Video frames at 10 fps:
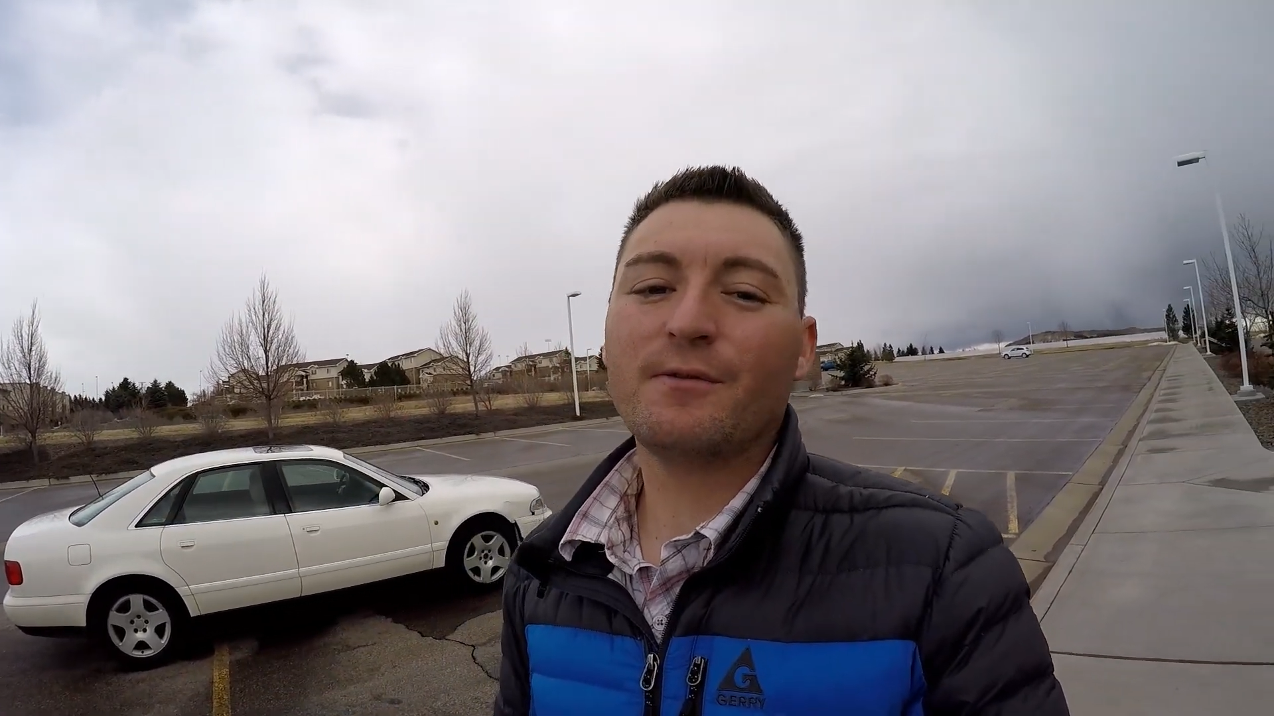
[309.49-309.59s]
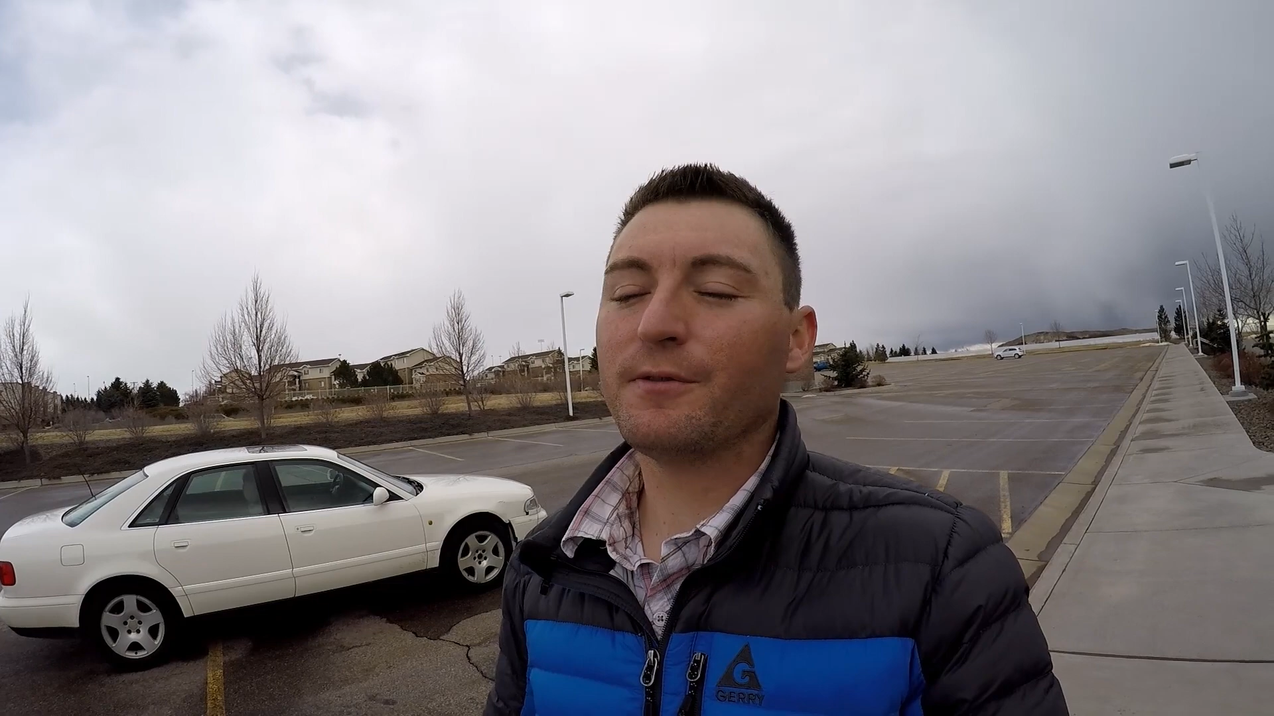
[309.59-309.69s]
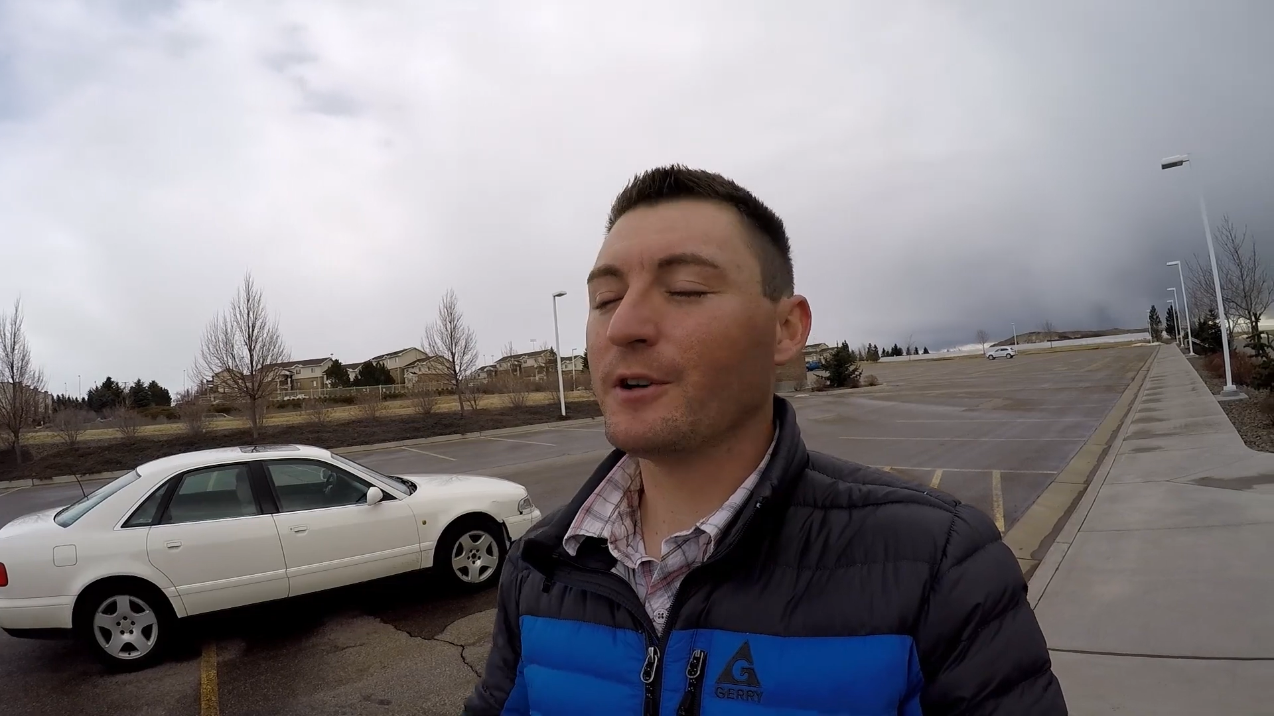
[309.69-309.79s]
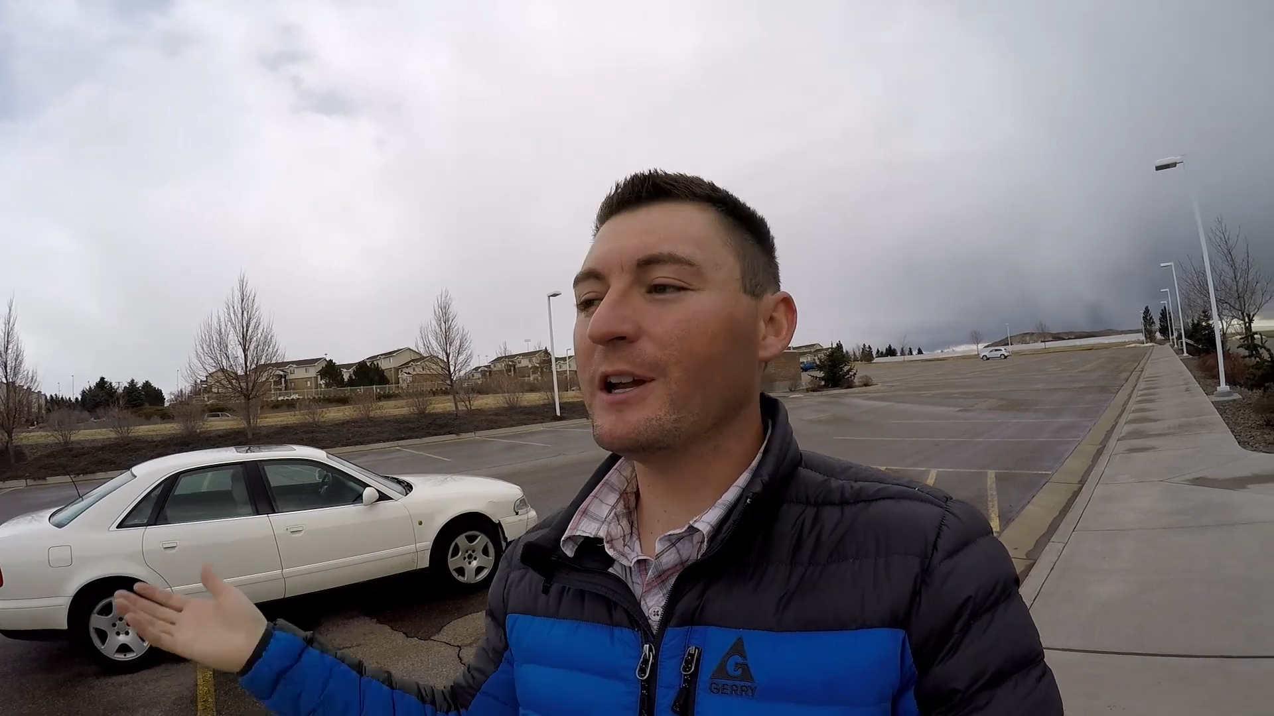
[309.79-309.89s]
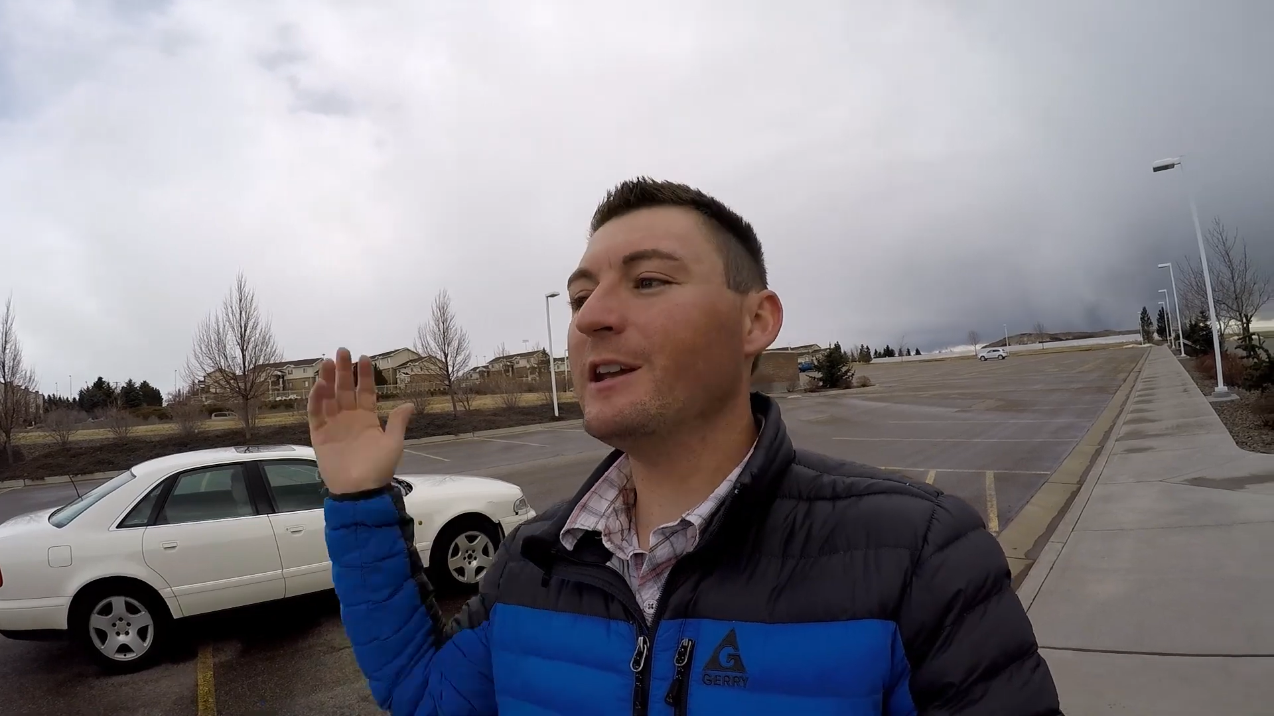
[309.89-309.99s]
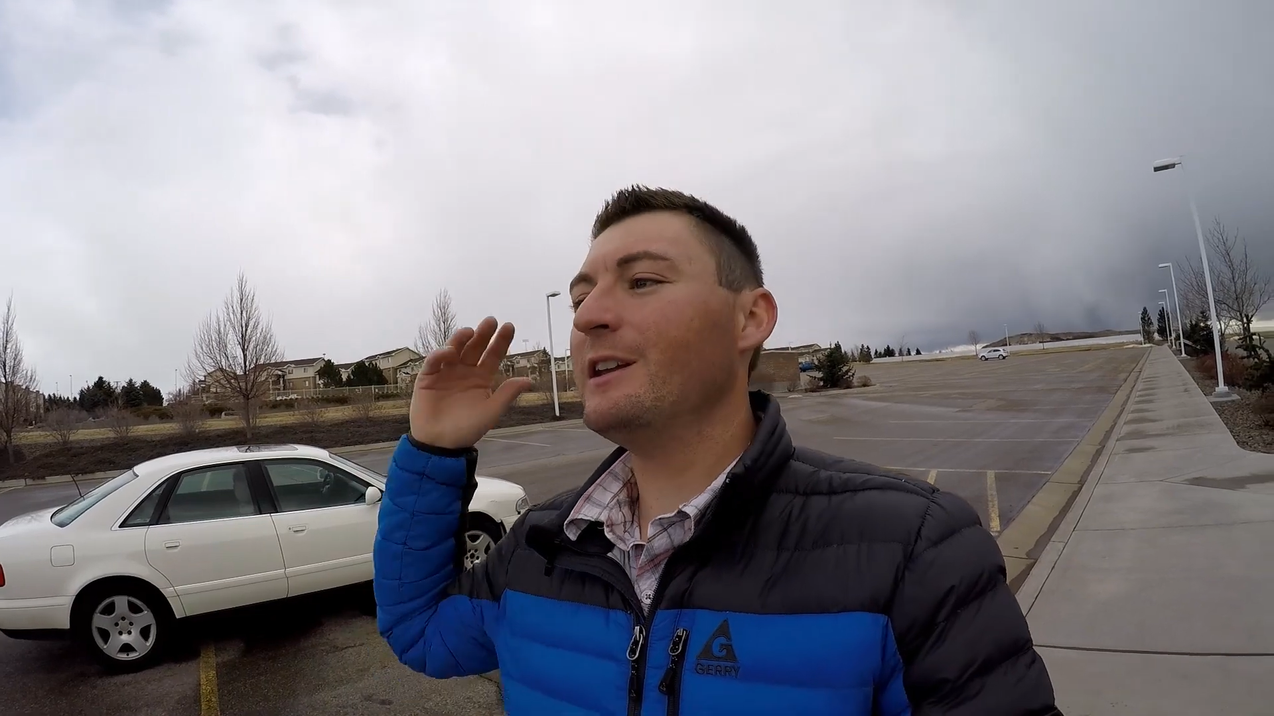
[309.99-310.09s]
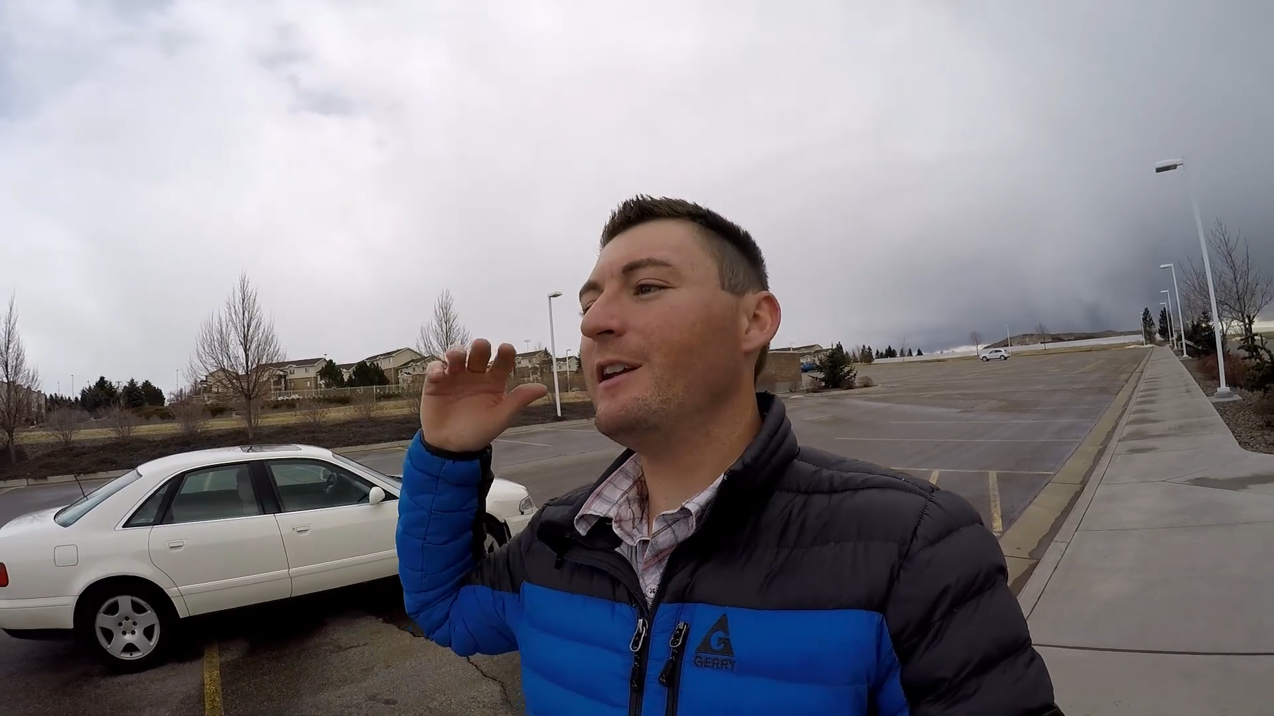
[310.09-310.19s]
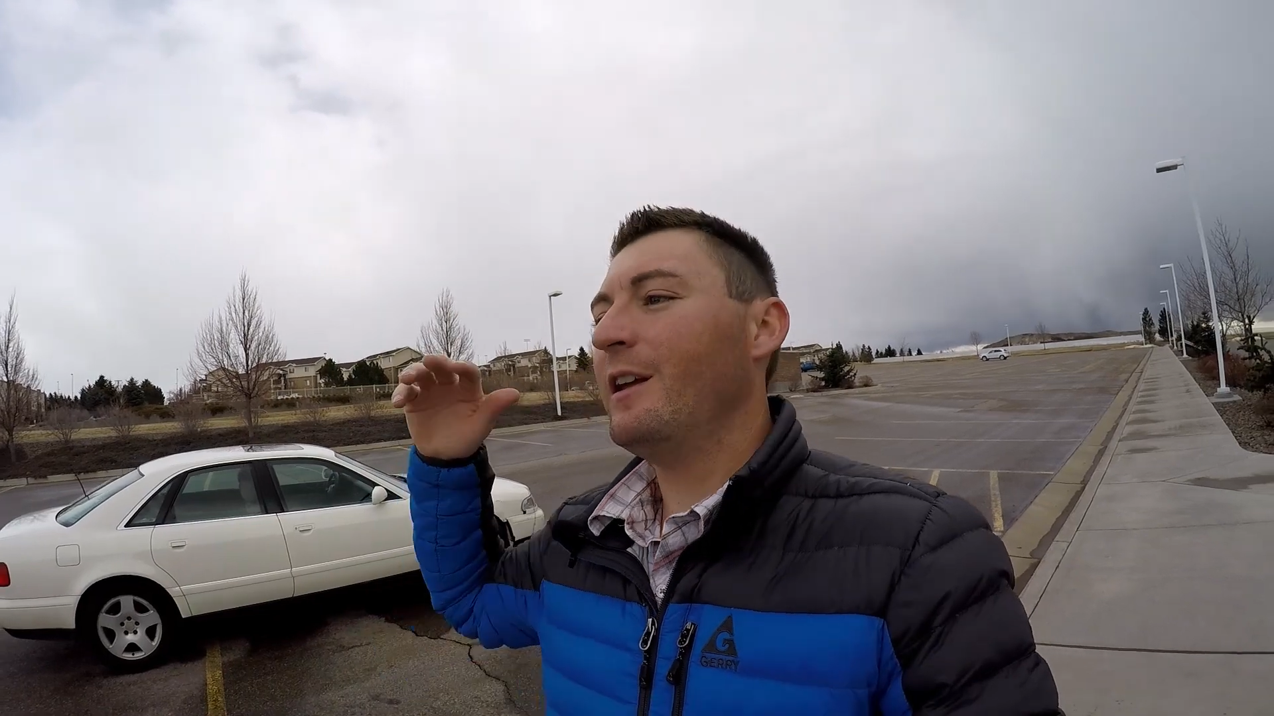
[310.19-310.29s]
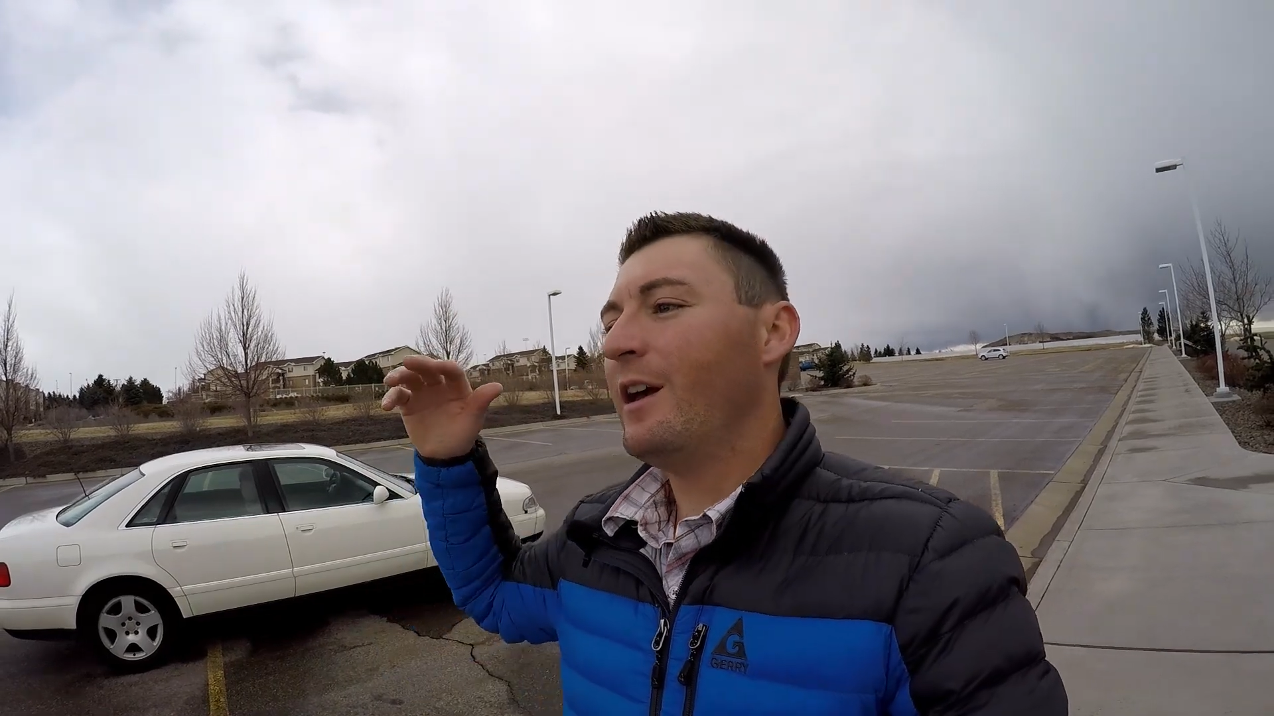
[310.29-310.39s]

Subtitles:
forget it,